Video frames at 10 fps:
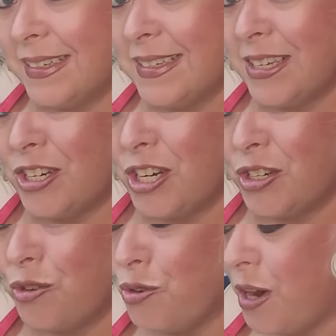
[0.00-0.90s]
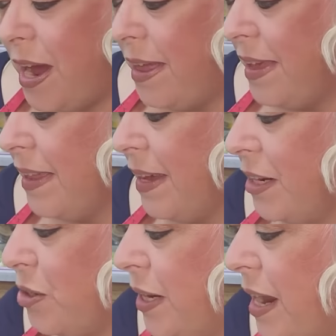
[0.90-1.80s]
suggest you try the electric